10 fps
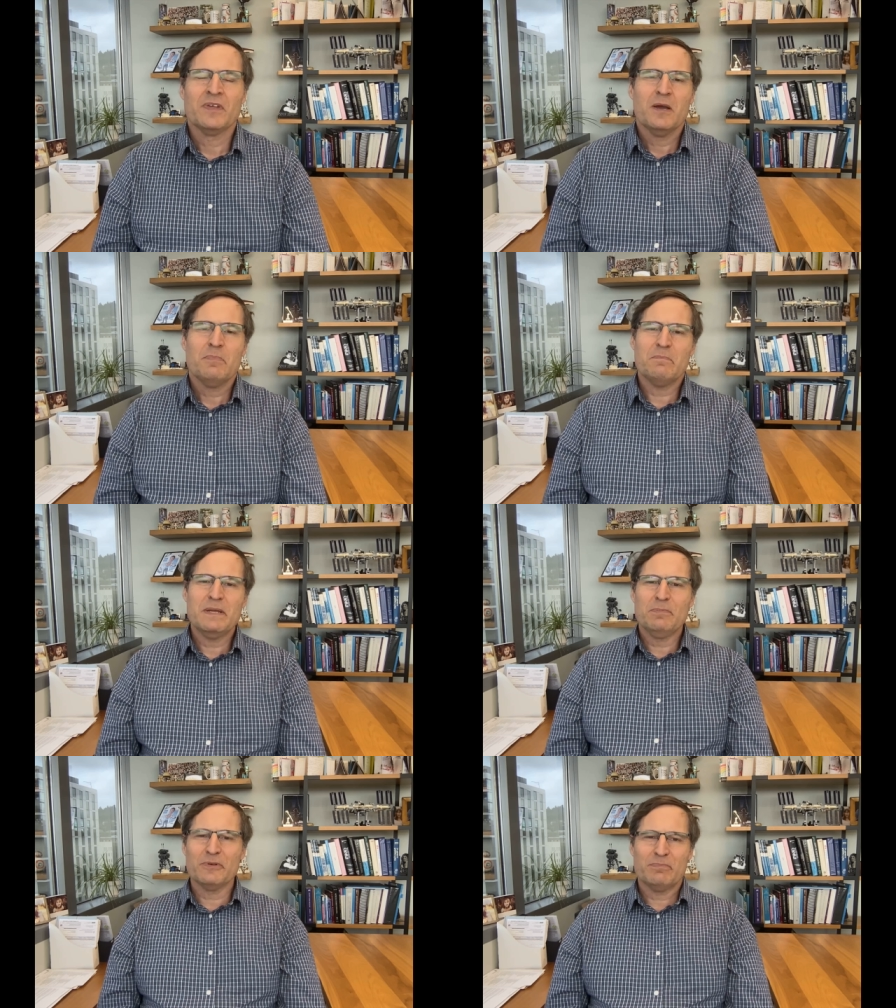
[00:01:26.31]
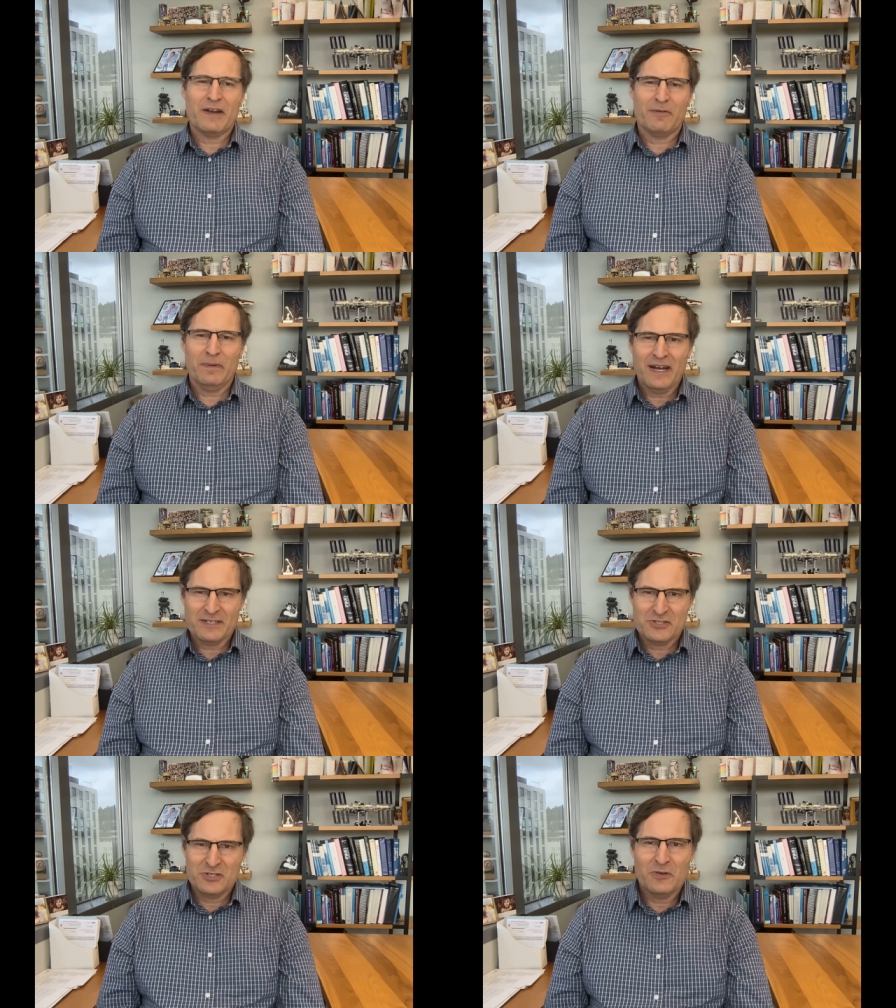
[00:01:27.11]
But people in private
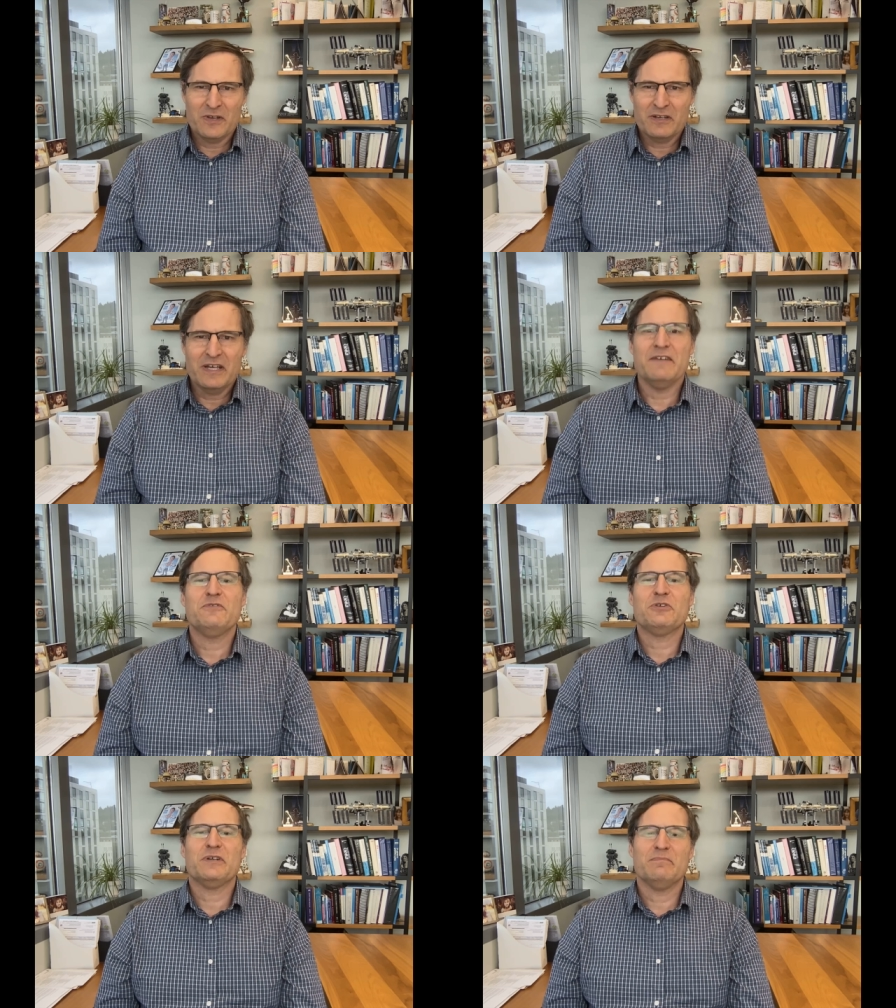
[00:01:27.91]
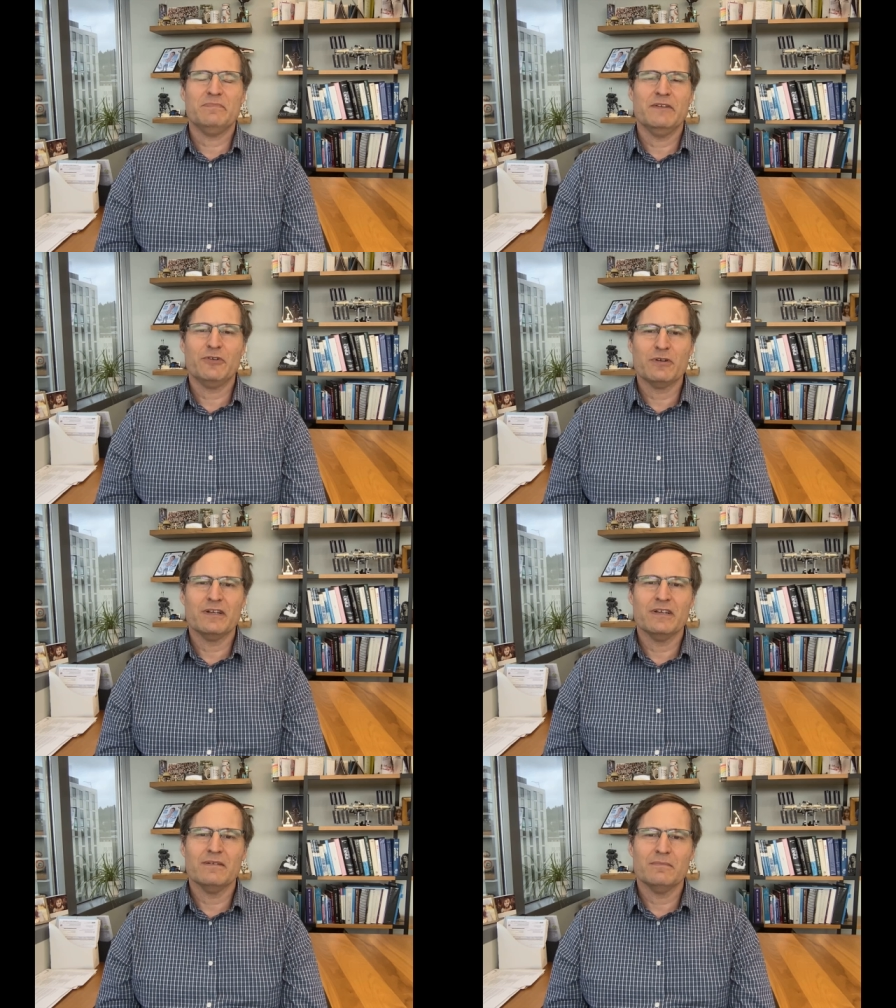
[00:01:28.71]
practice know that, okay, if you're in
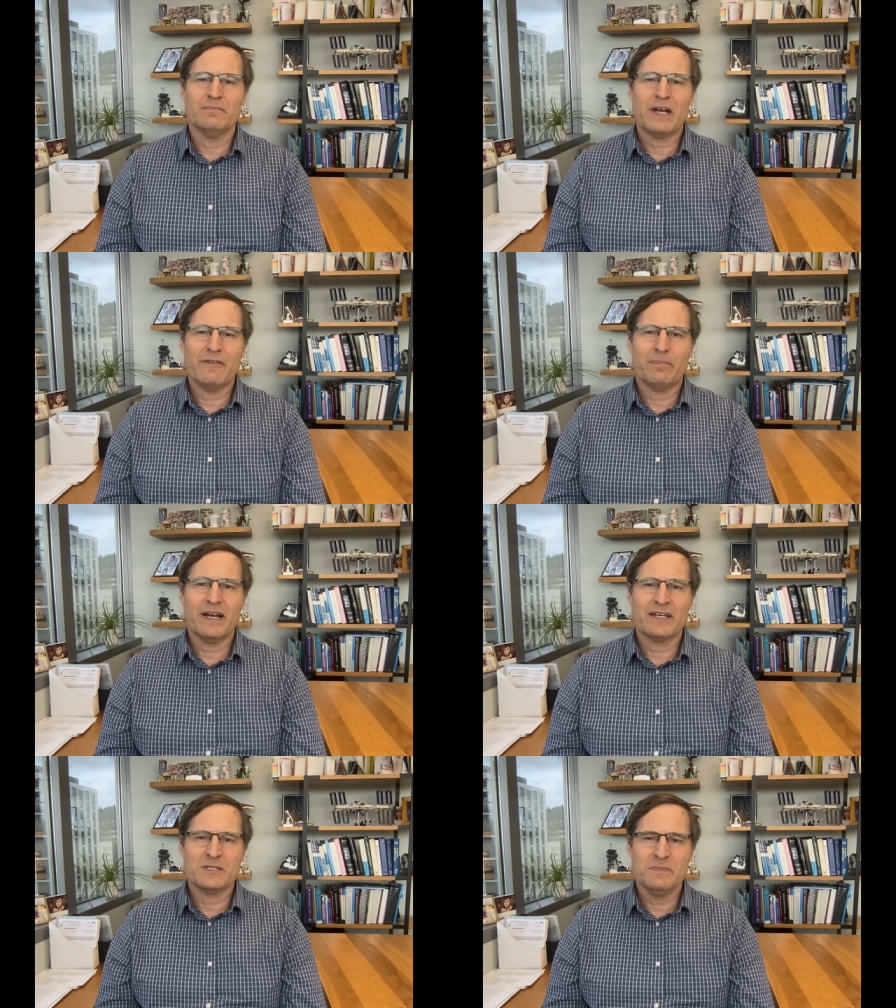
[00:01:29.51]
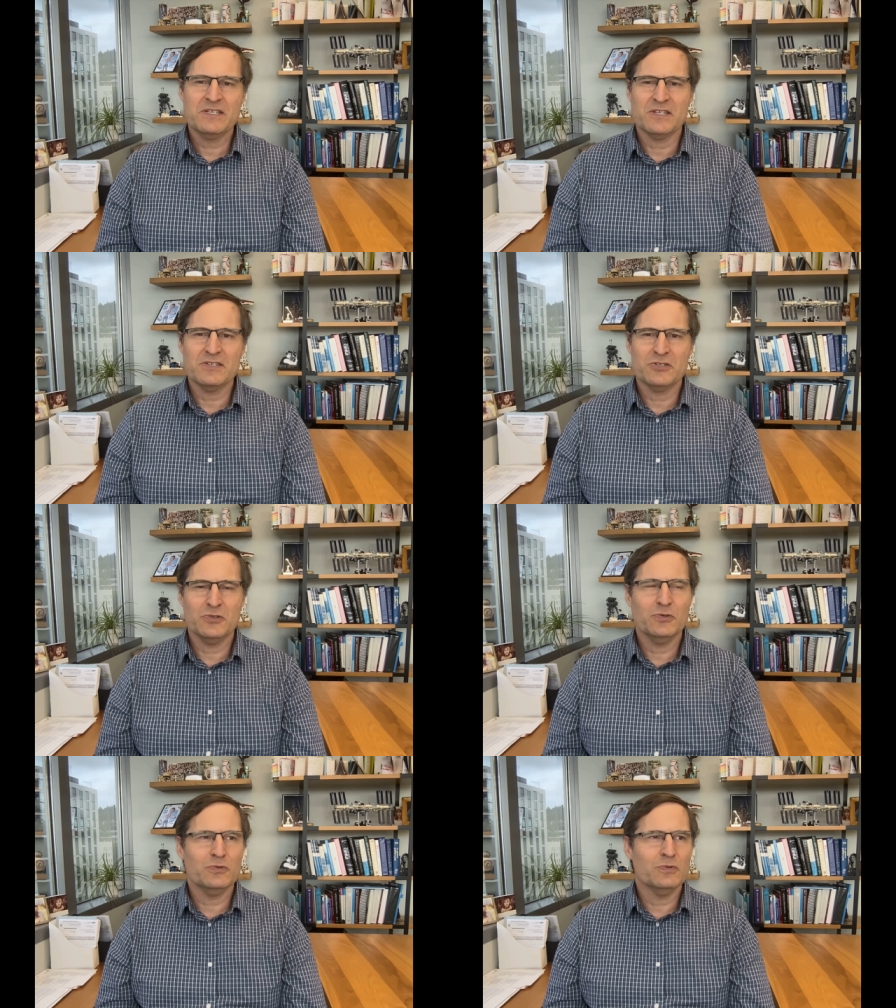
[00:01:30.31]
a private practice business,
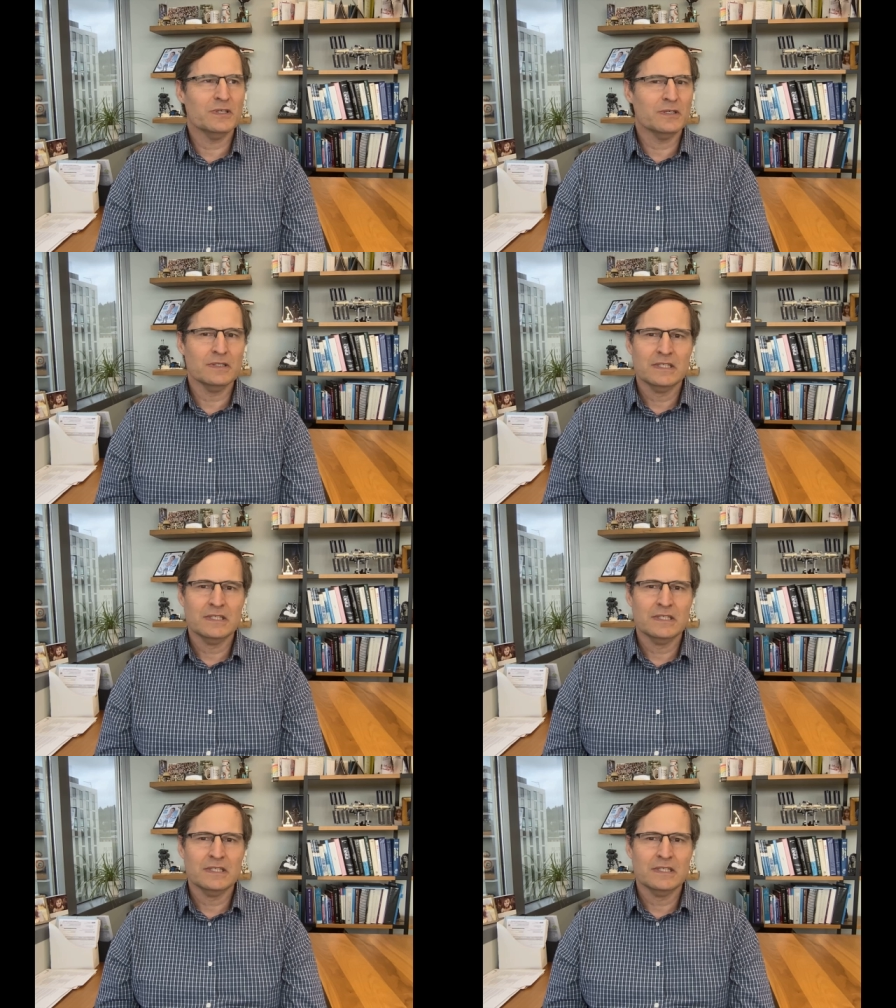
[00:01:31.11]
you will